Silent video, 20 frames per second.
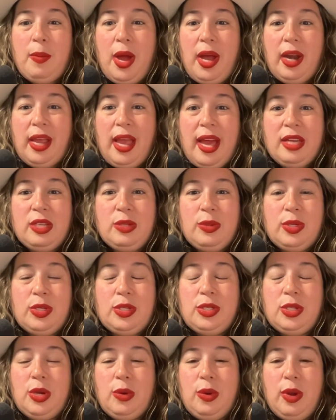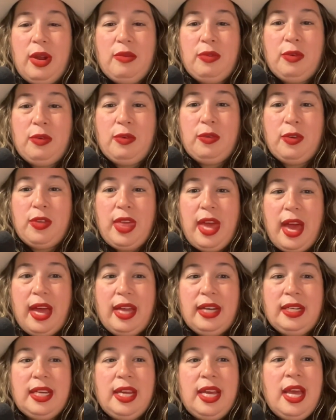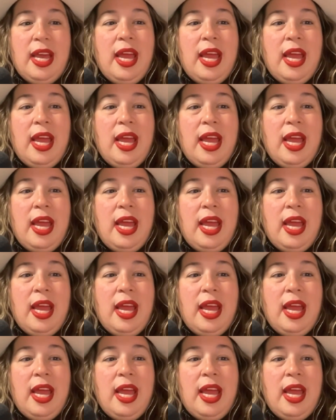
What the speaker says: Podcasts. We're so grateful for that.